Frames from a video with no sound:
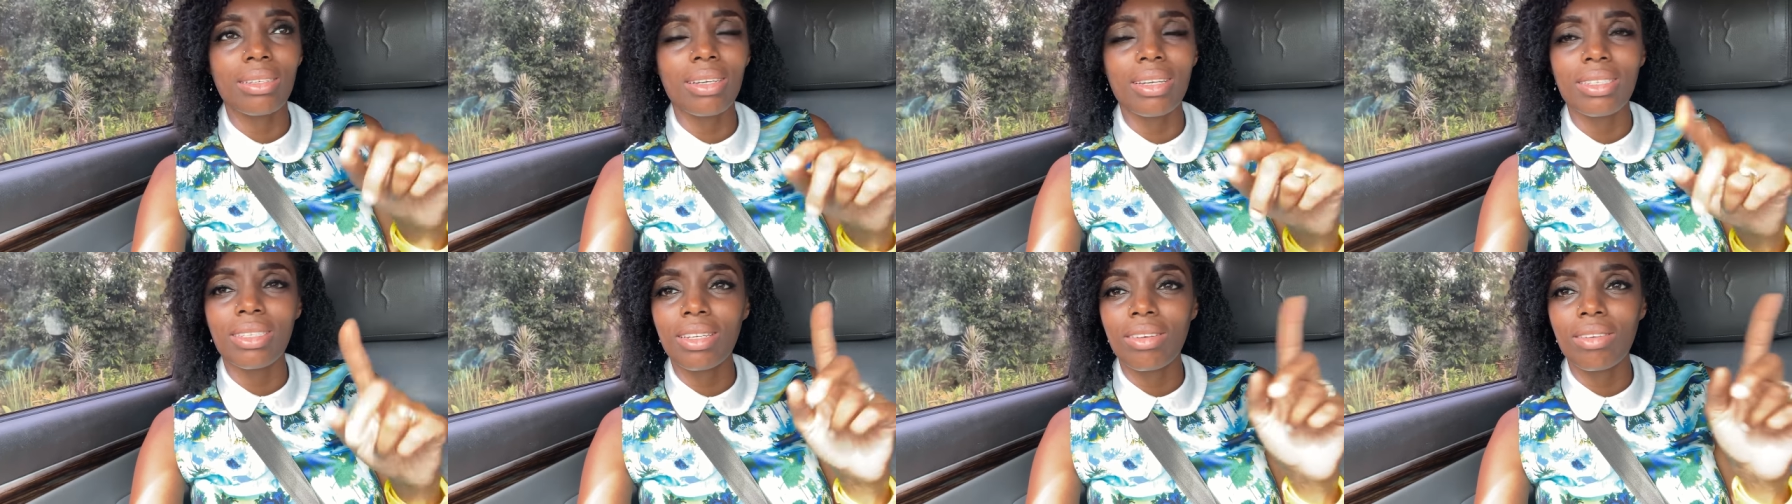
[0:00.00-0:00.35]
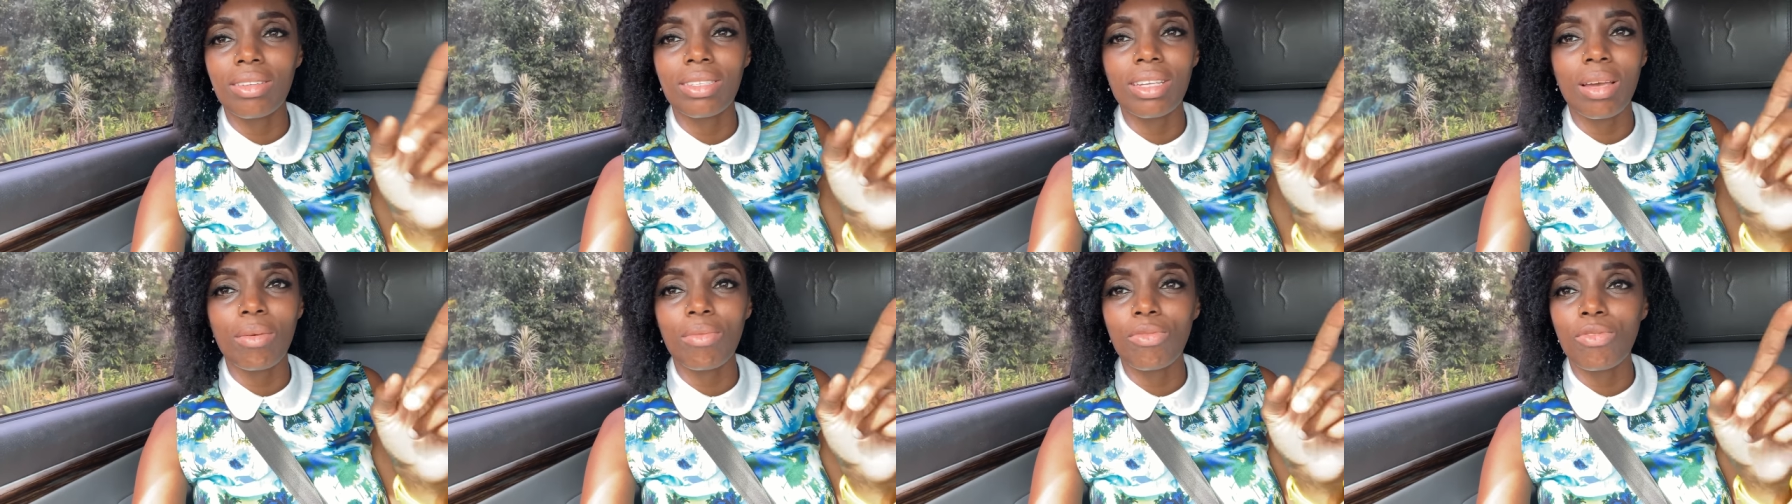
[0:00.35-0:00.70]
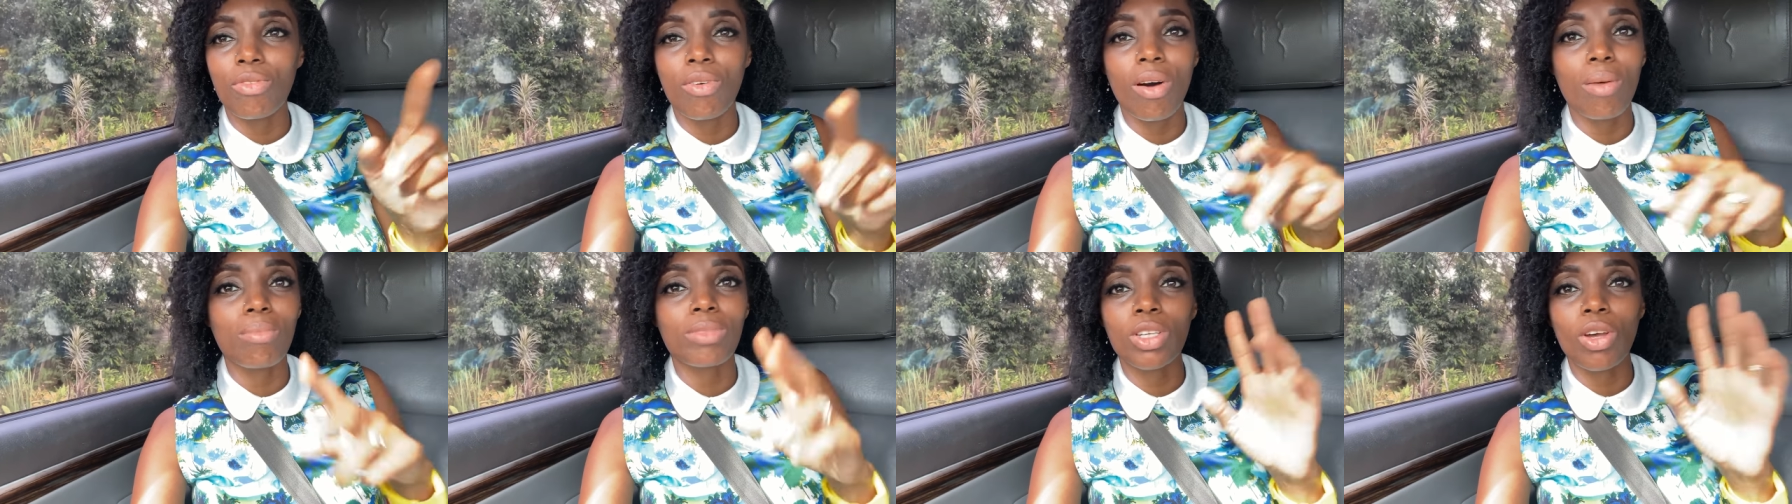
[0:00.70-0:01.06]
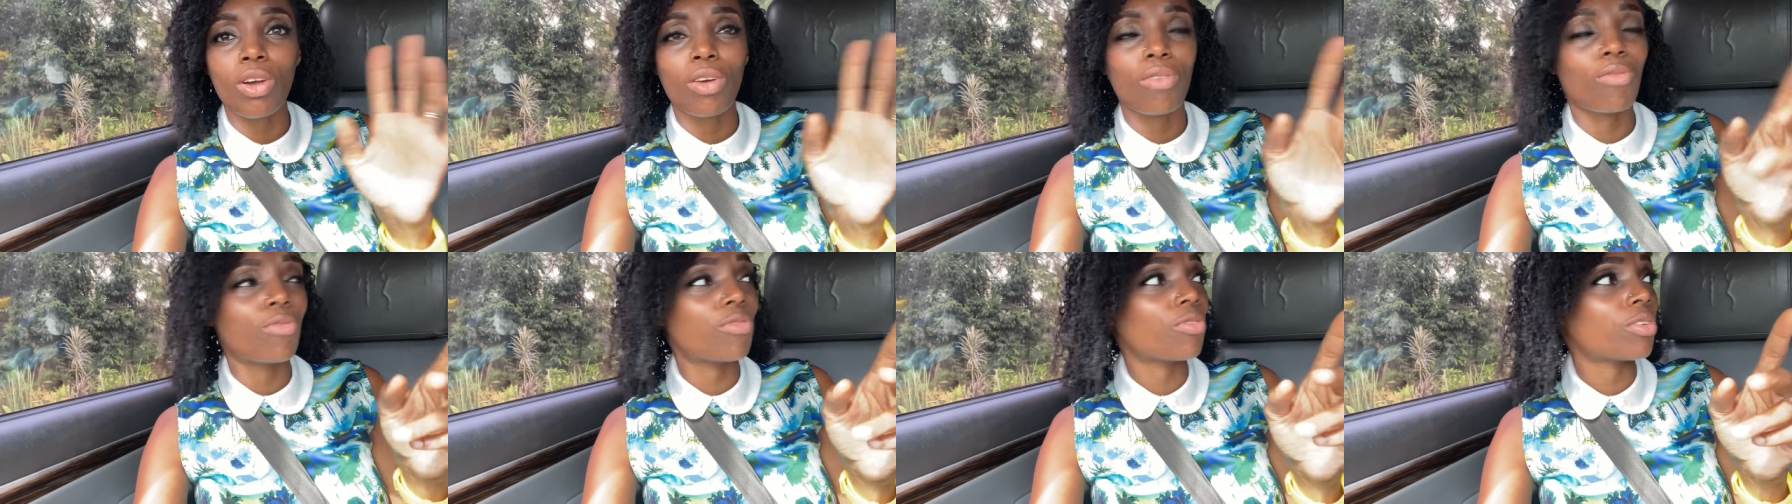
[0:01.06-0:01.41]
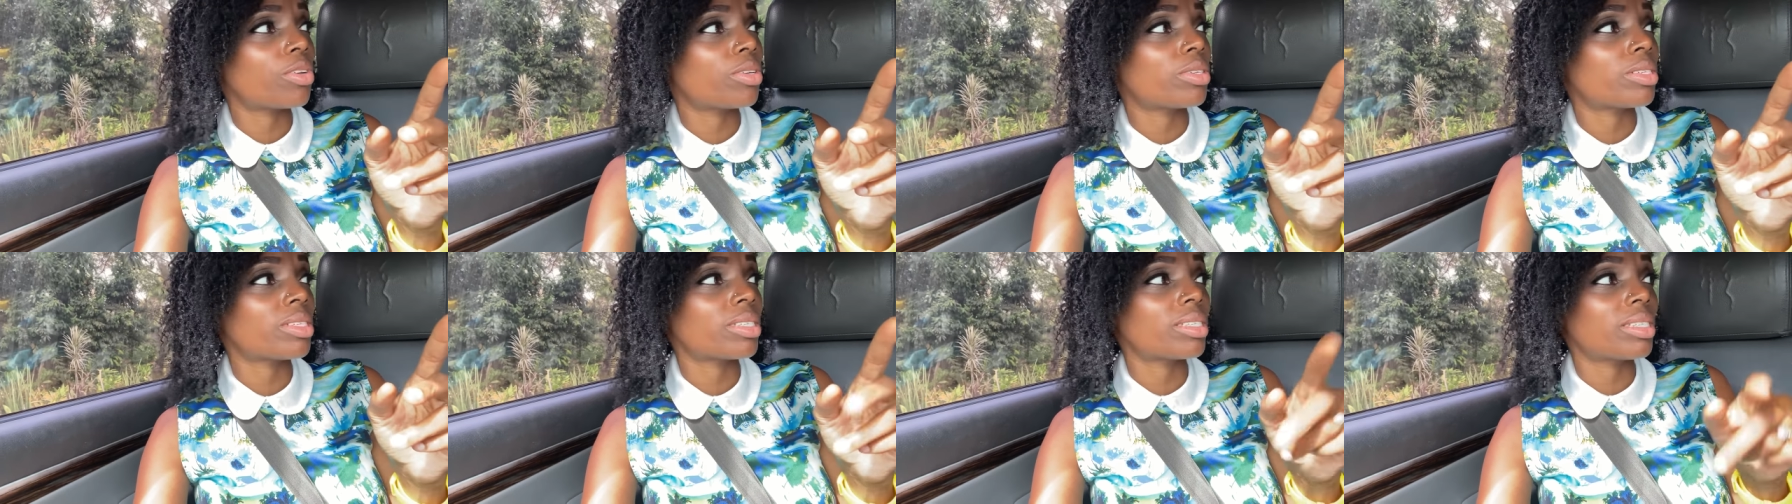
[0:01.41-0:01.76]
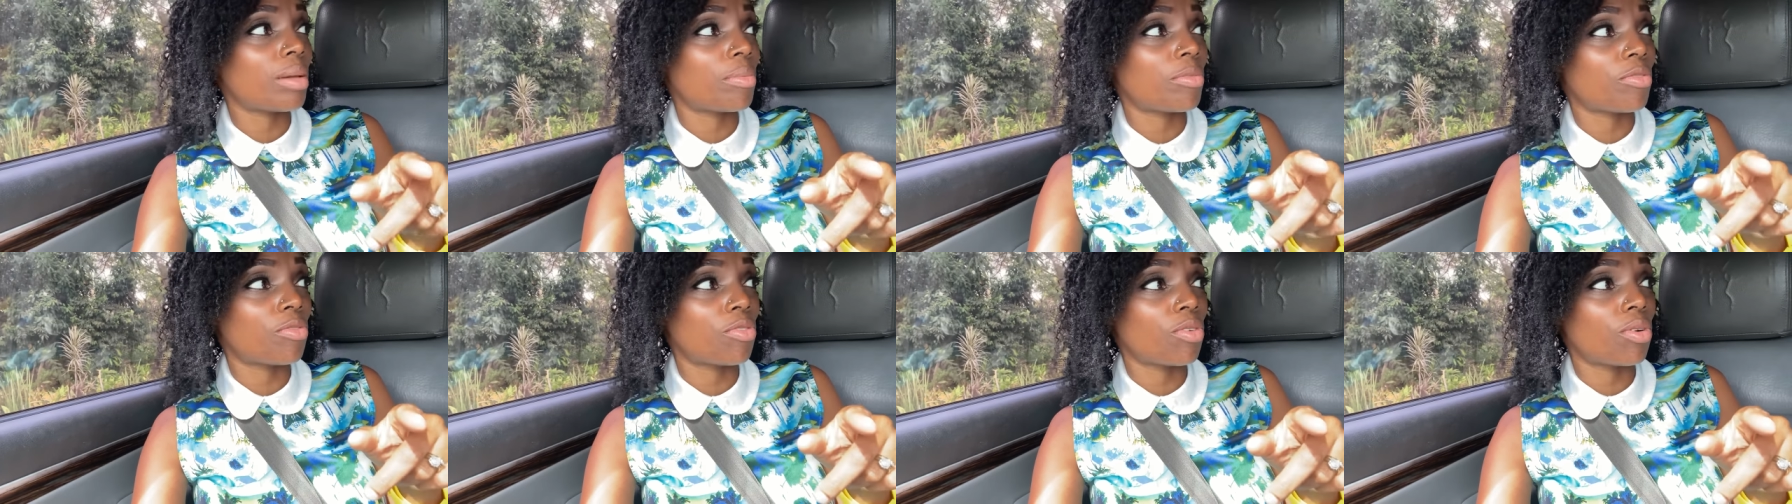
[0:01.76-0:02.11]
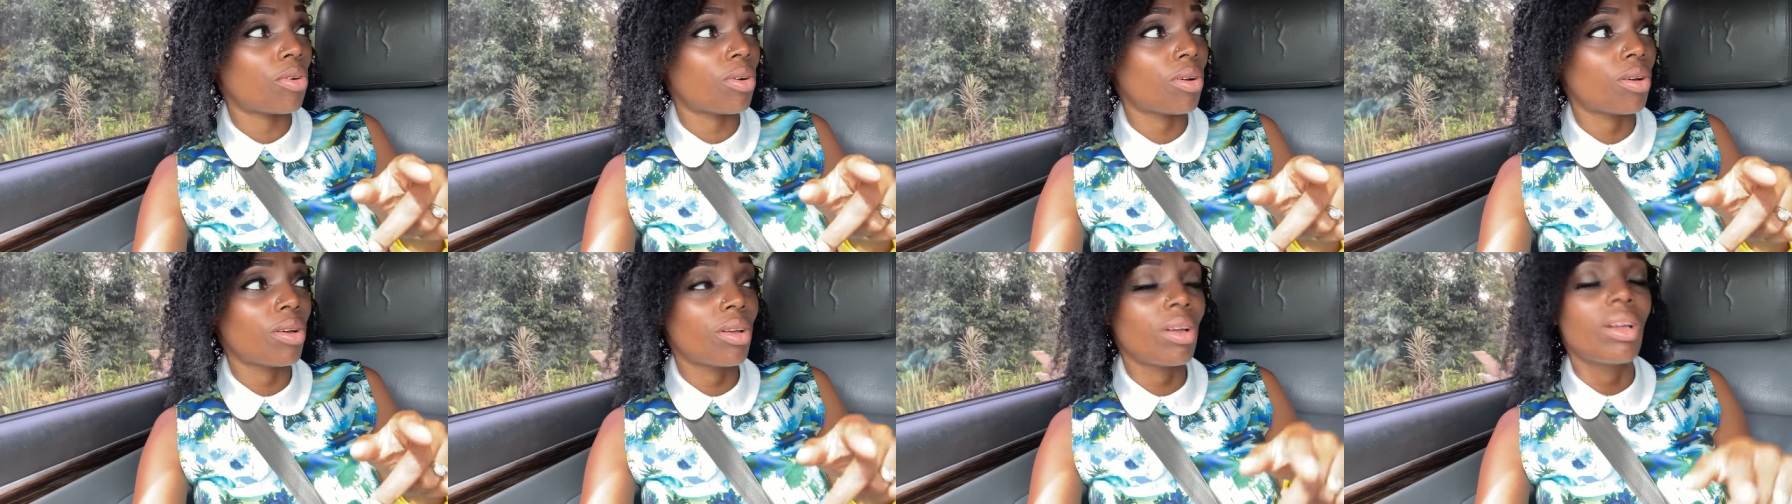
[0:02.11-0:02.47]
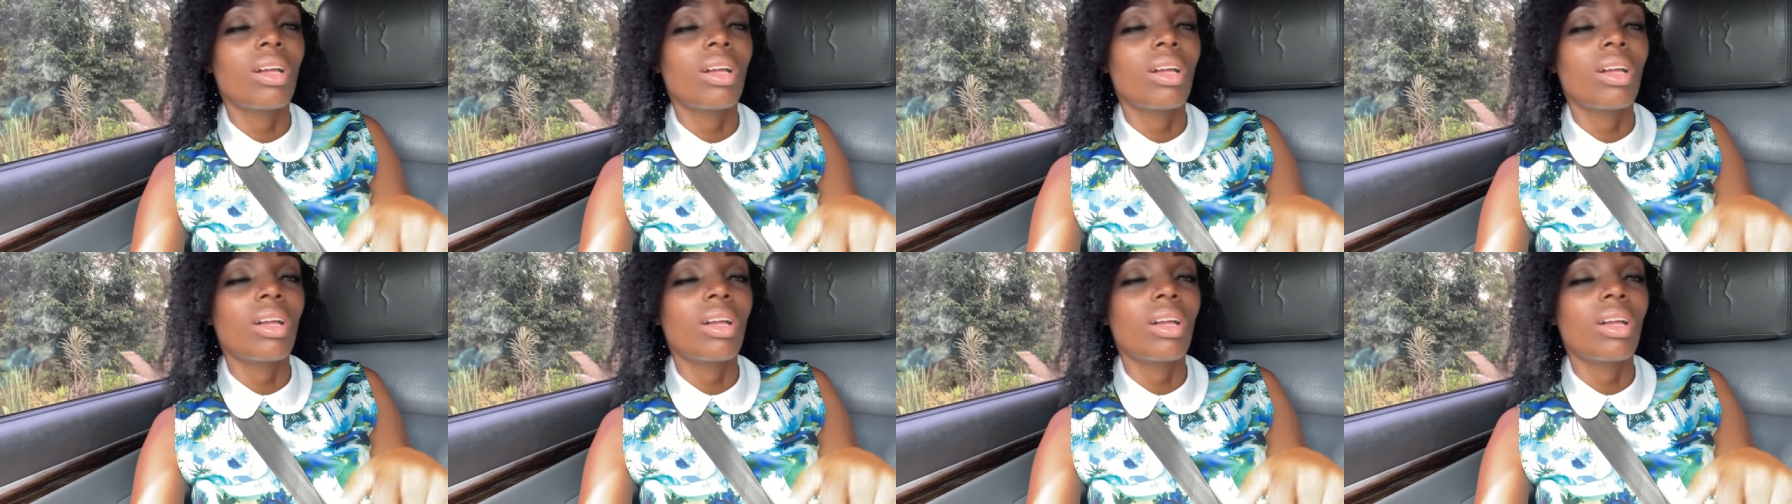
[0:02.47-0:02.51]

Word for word: yesterday or the day before I'm so confused day before